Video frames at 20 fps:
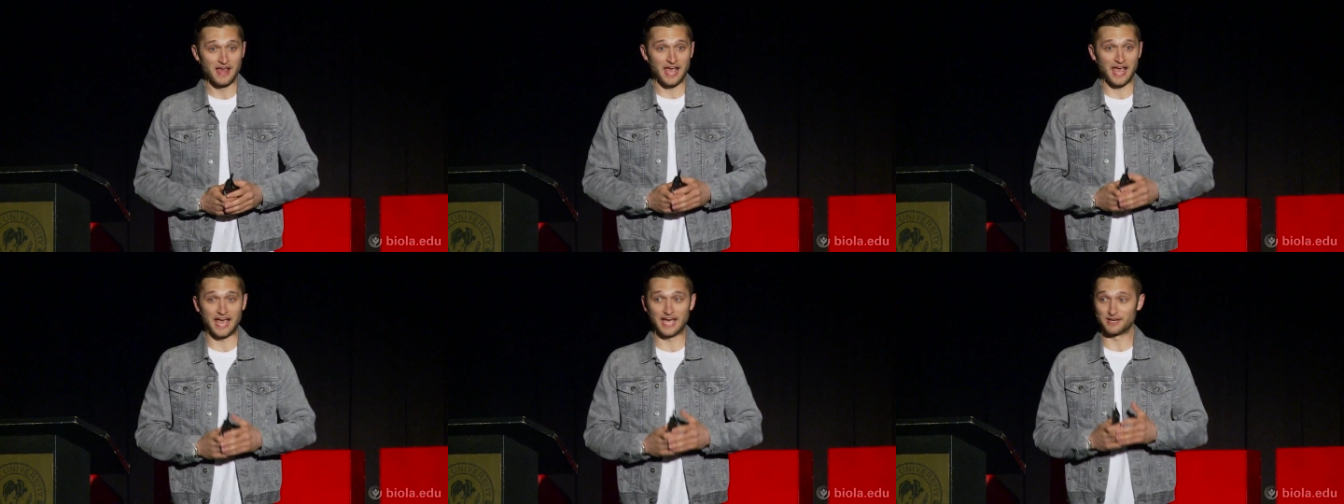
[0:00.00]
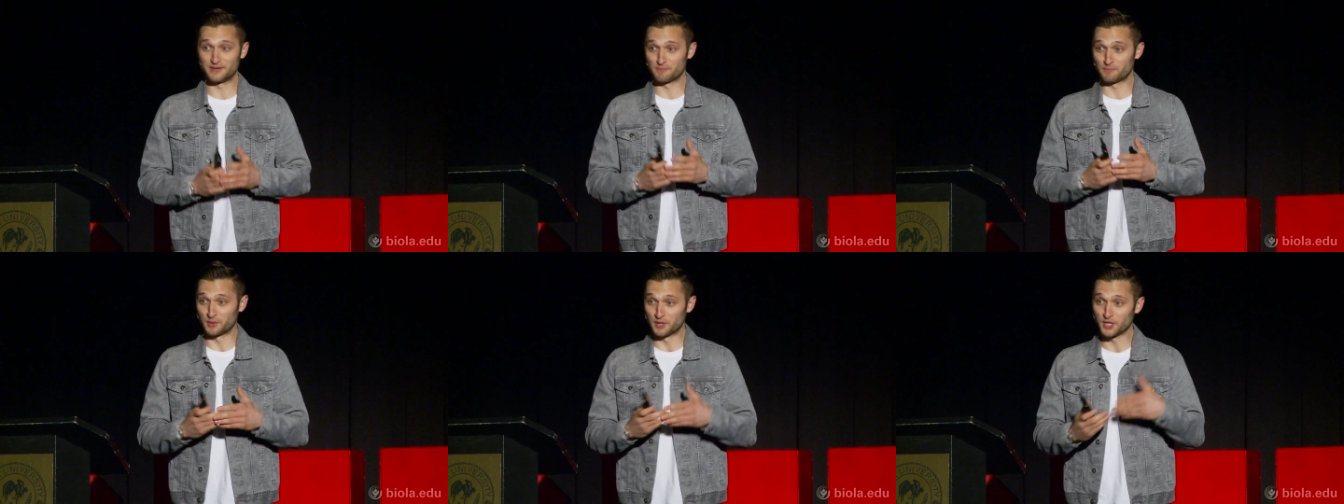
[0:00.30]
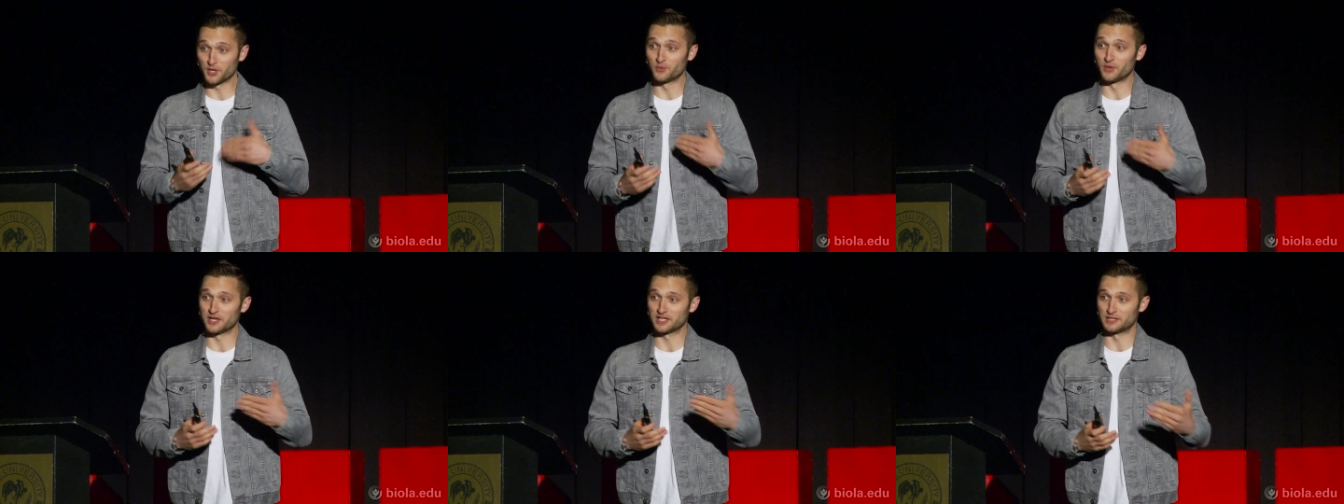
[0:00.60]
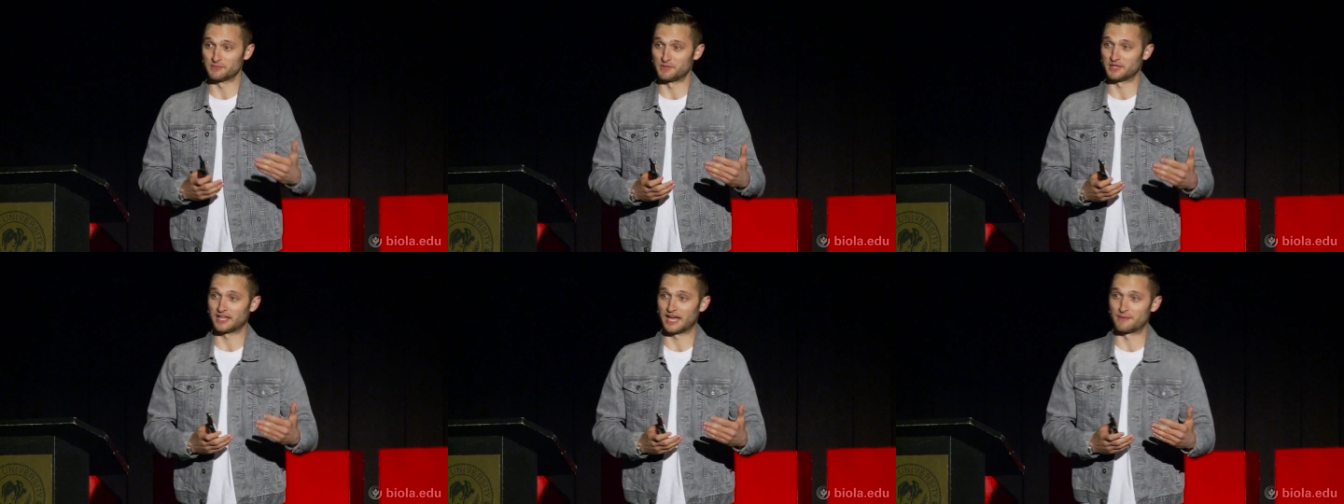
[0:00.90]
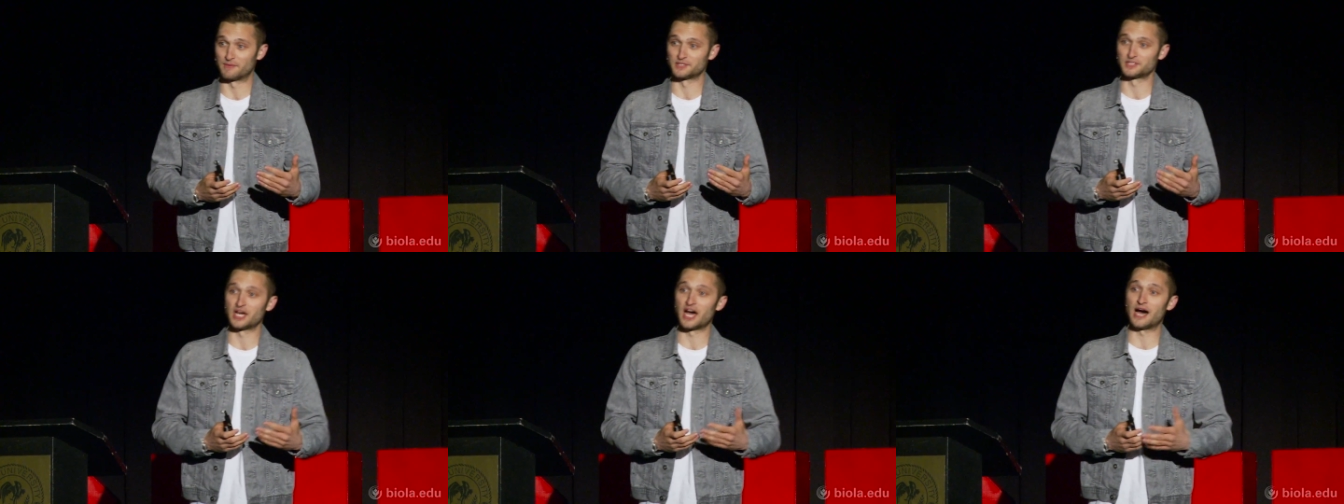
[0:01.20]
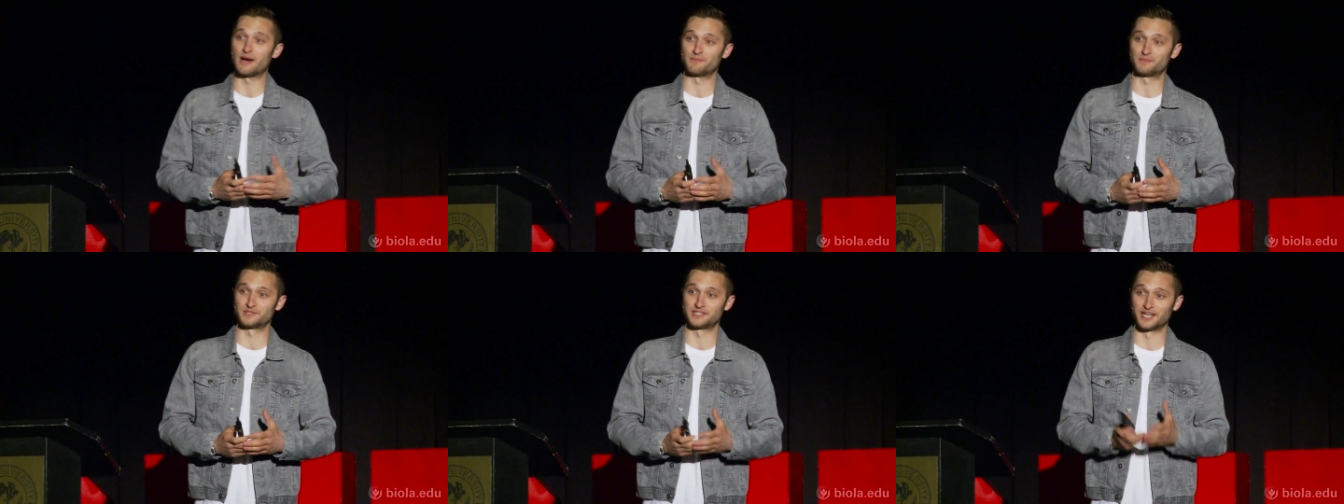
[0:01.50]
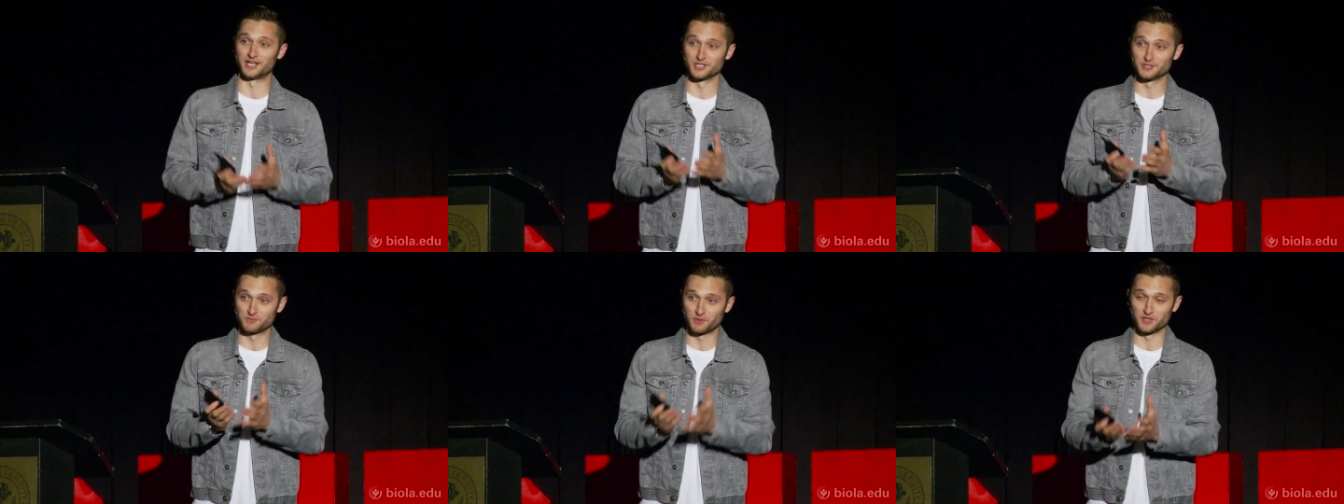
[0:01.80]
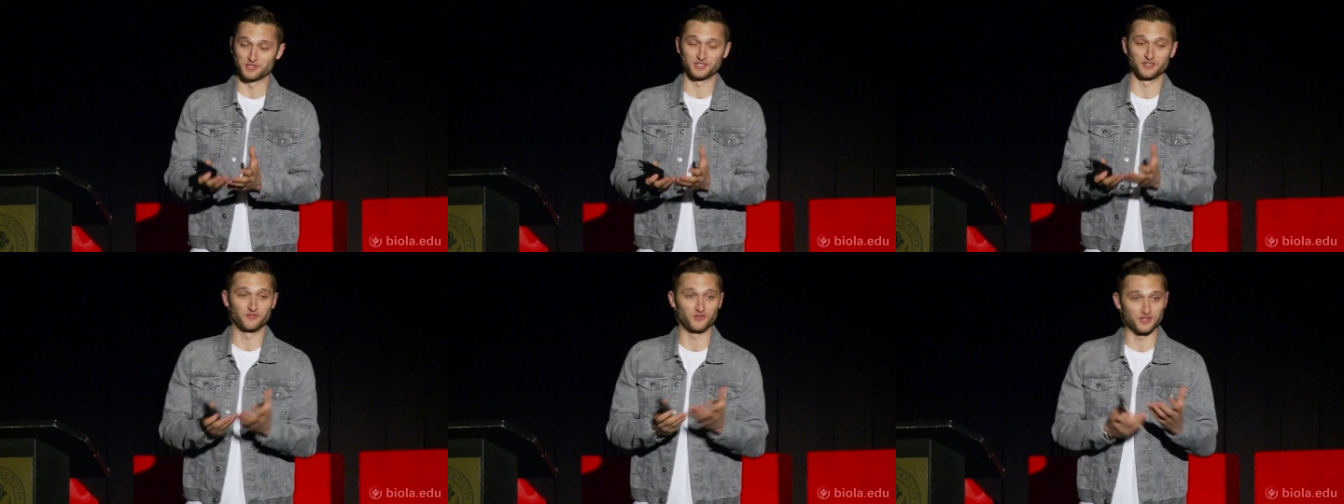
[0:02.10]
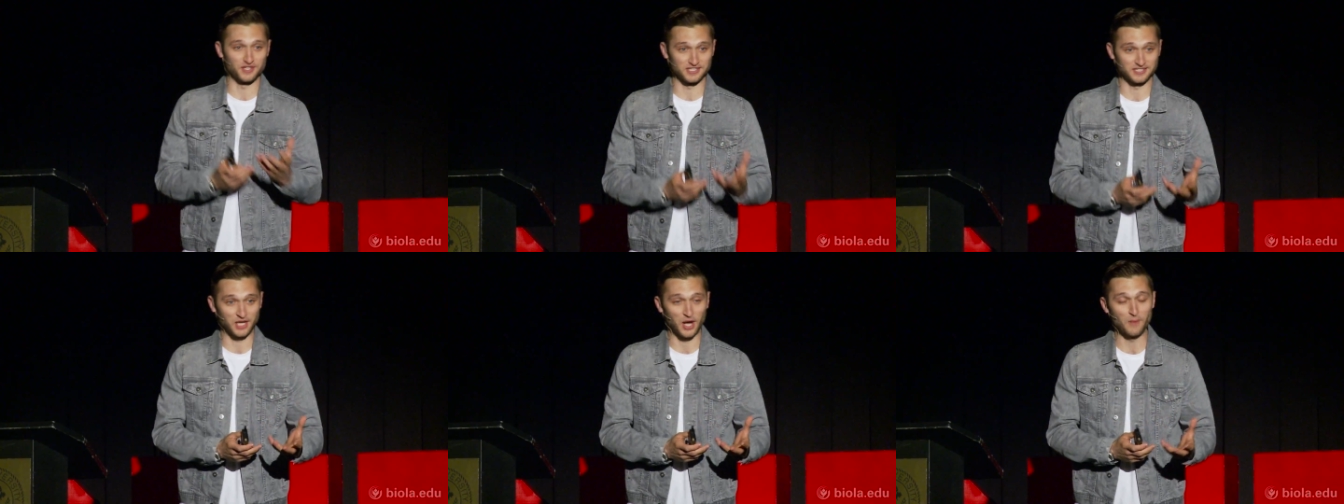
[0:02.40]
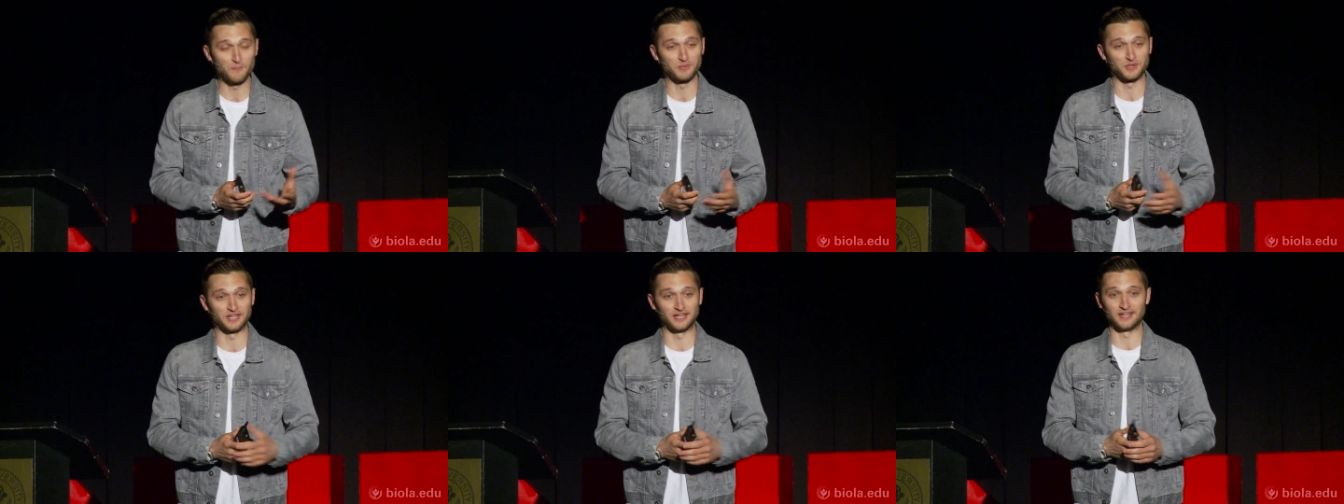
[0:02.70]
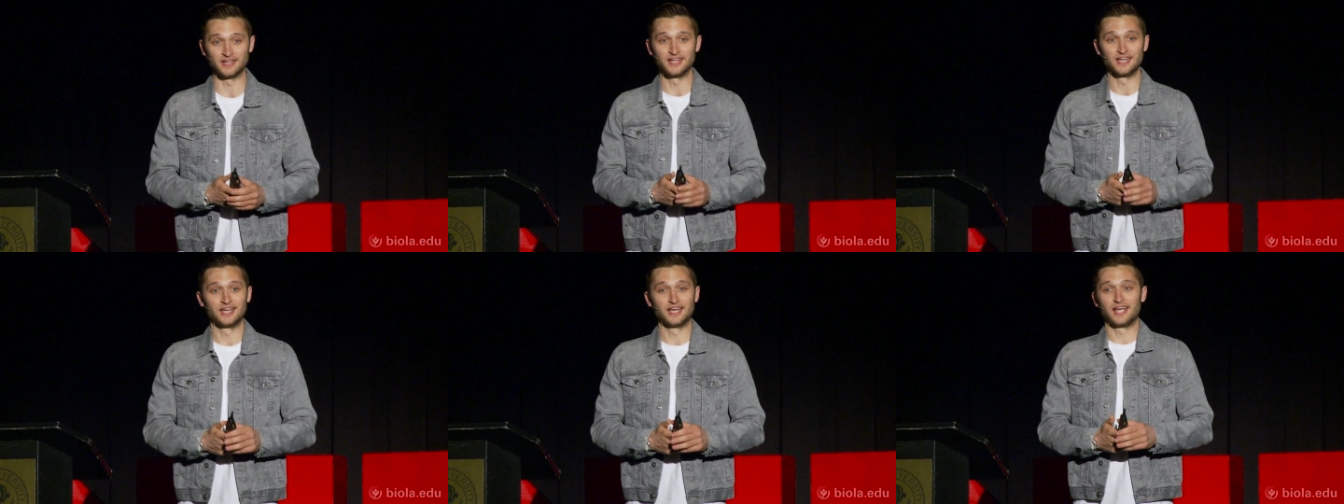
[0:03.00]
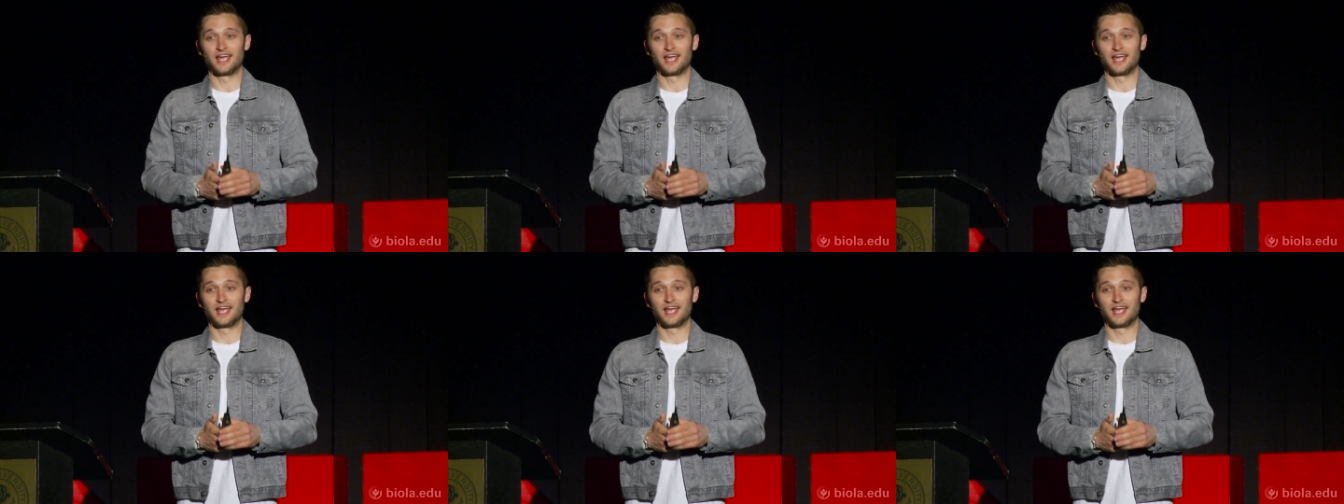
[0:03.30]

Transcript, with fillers: And pretty quickly became a top salesperson for this company